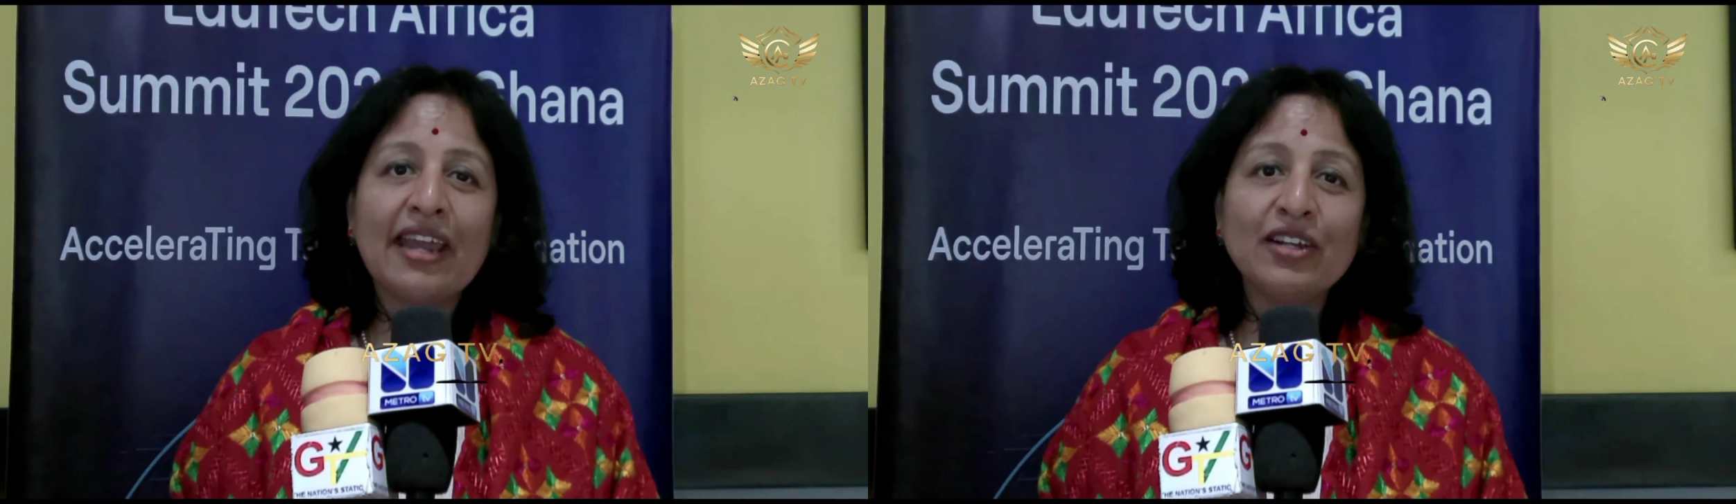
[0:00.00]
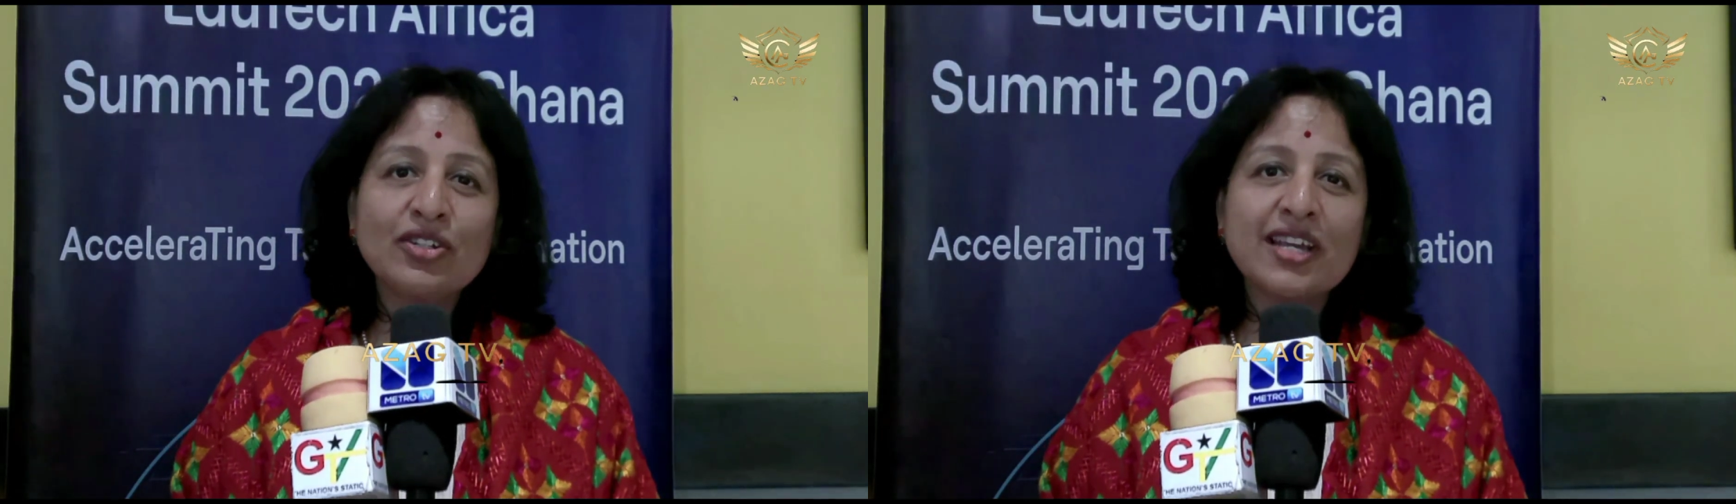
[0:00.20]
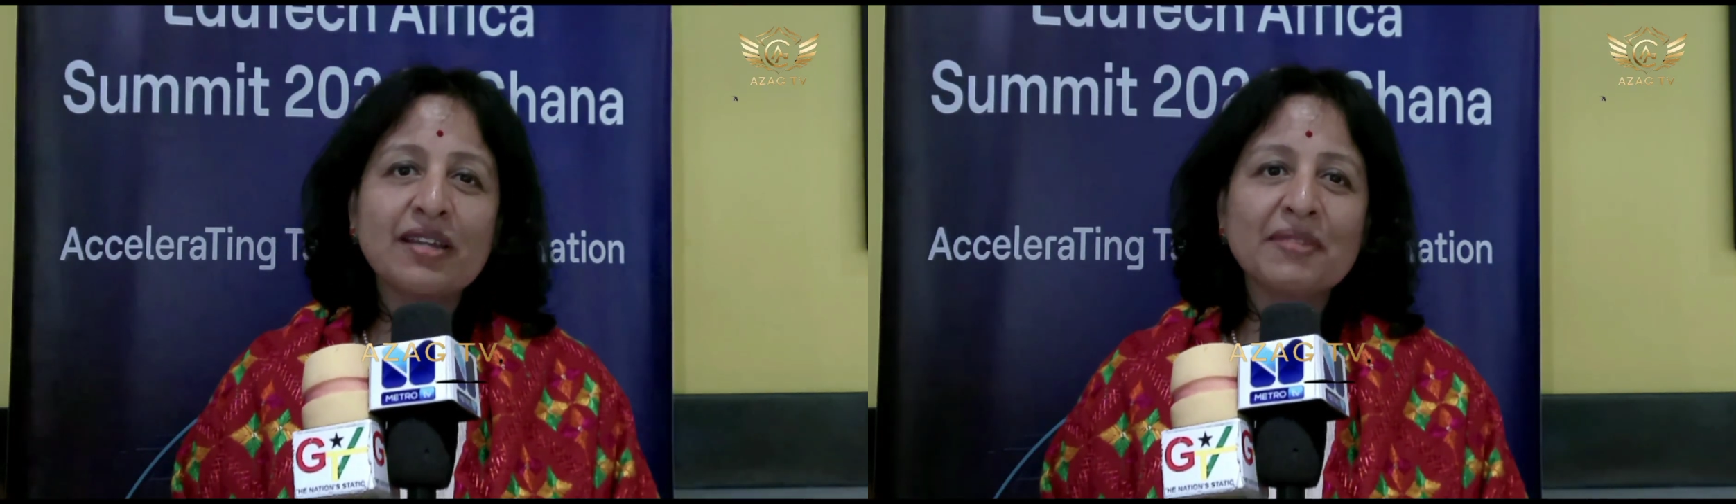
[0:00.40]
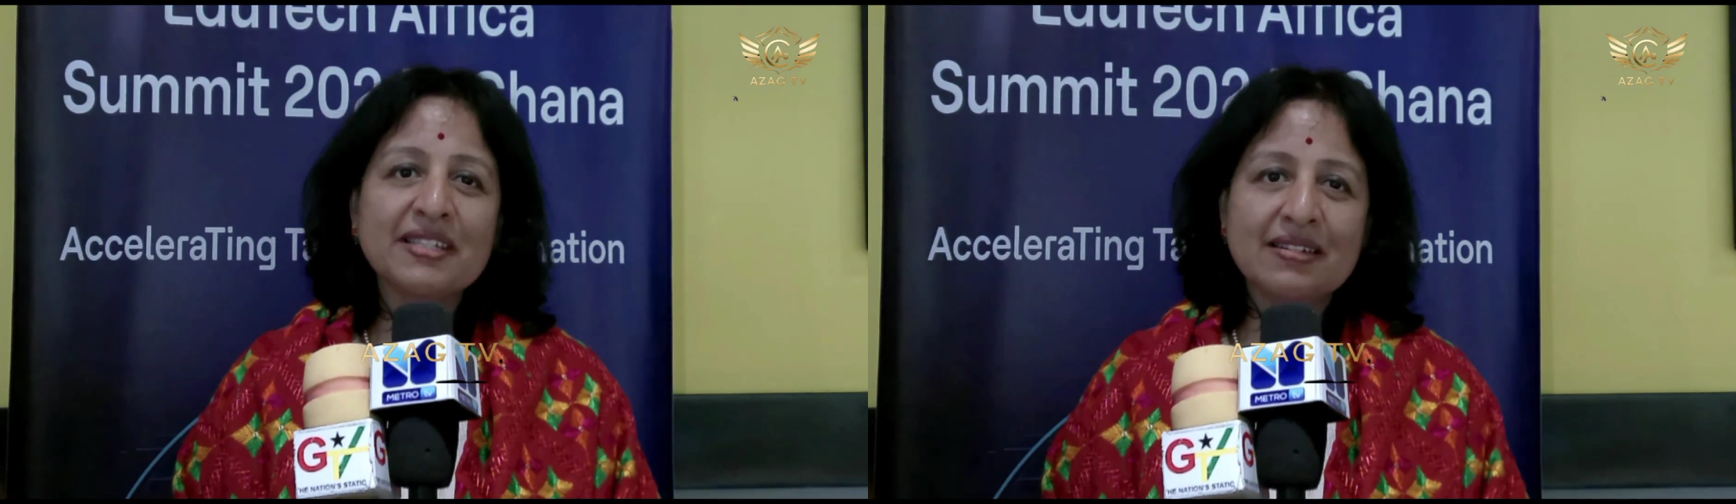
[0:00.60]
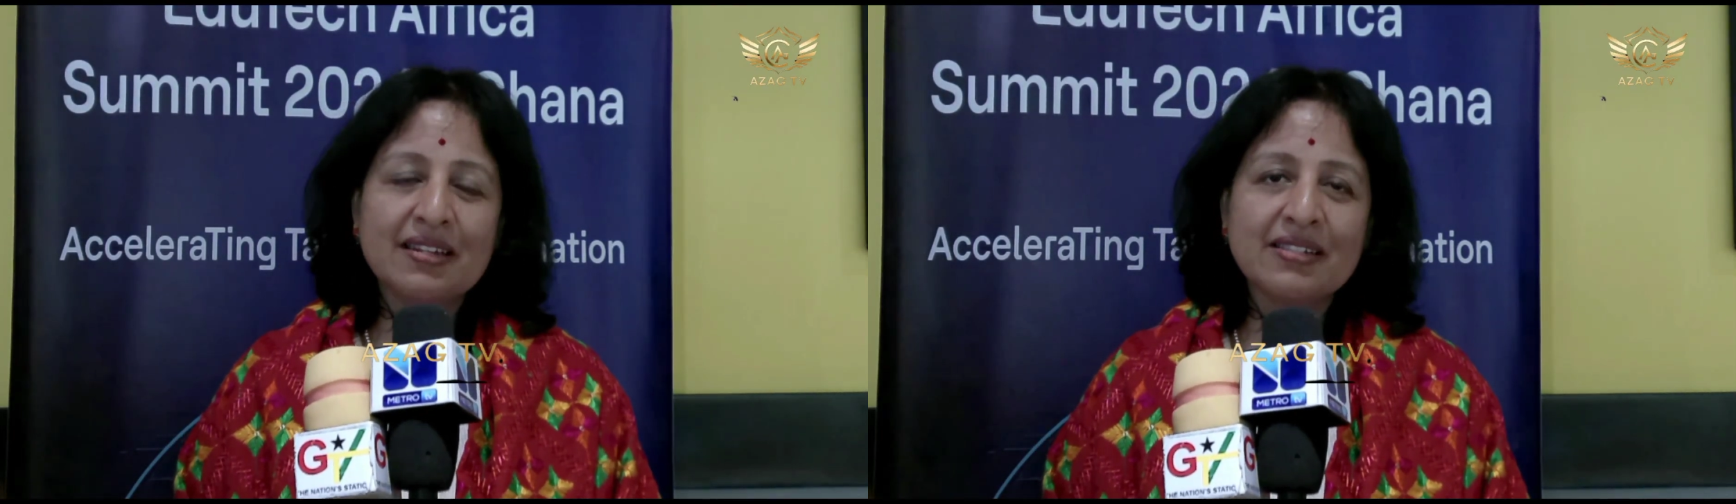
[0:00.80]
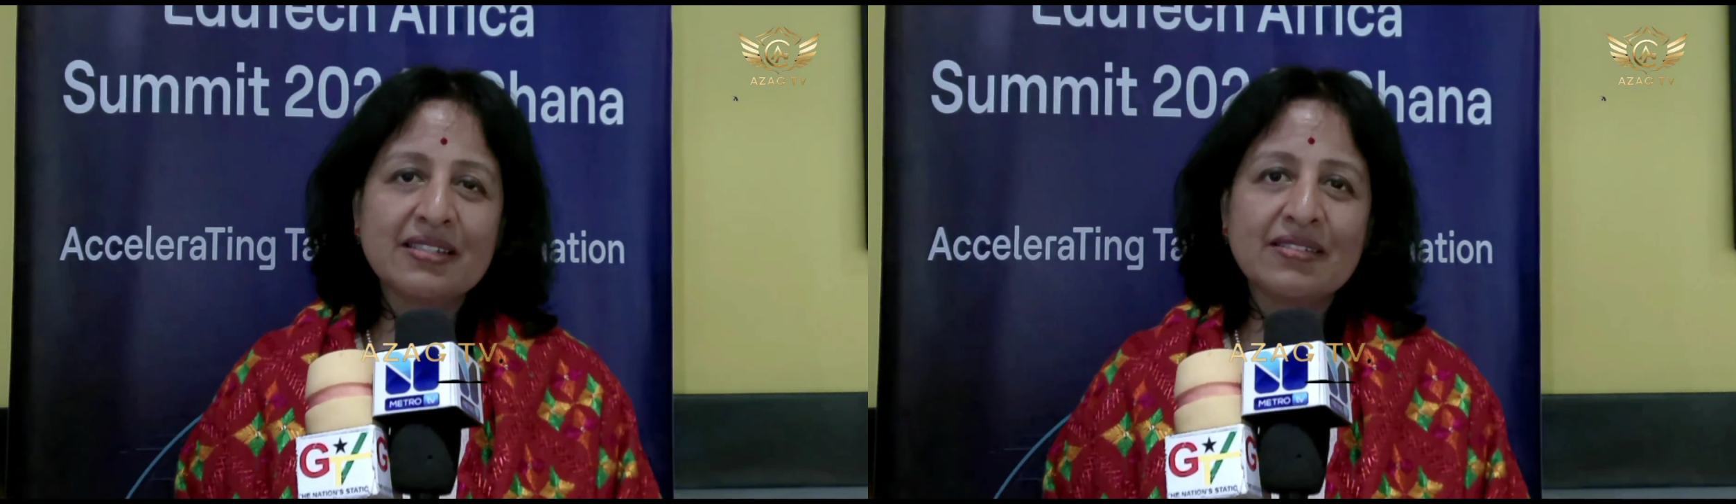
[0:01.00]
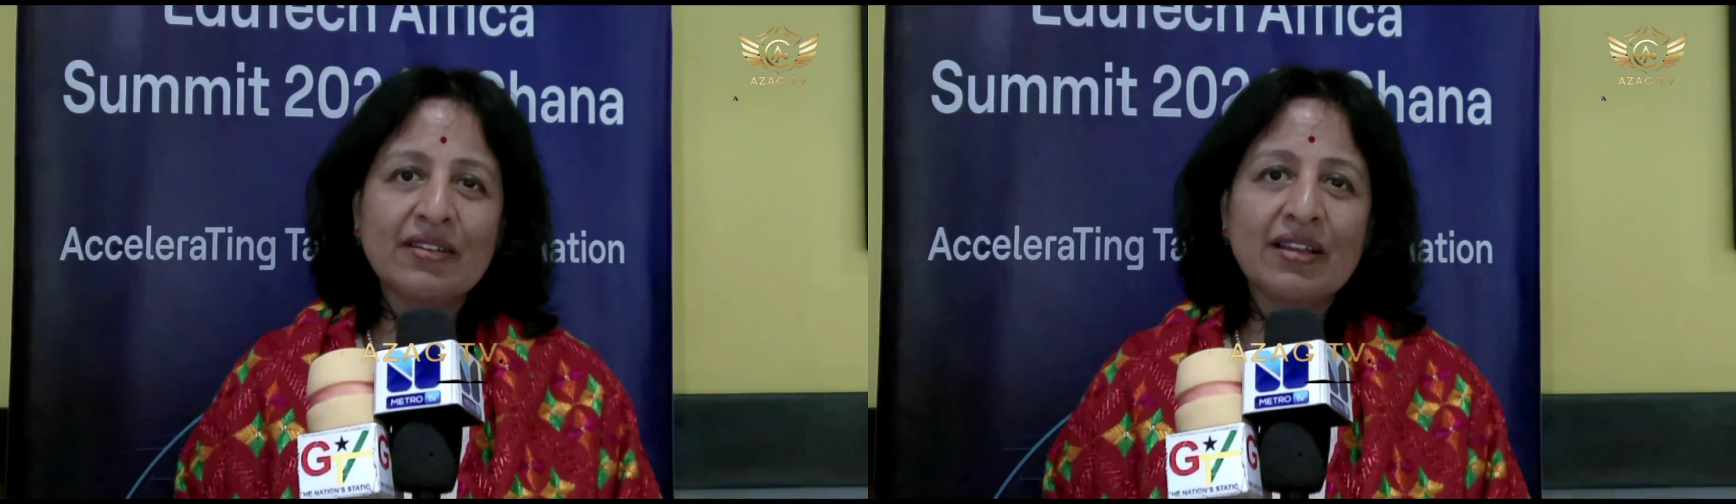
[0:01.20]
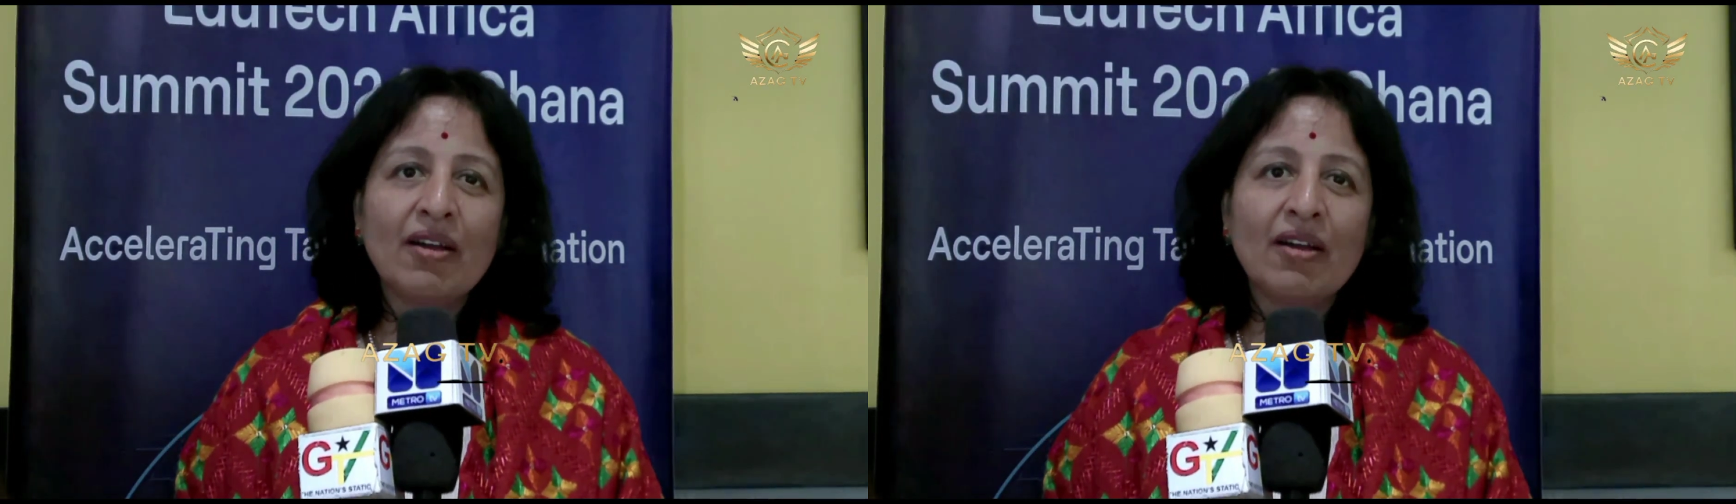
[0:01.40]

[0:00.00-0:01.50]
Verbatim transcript: edutech business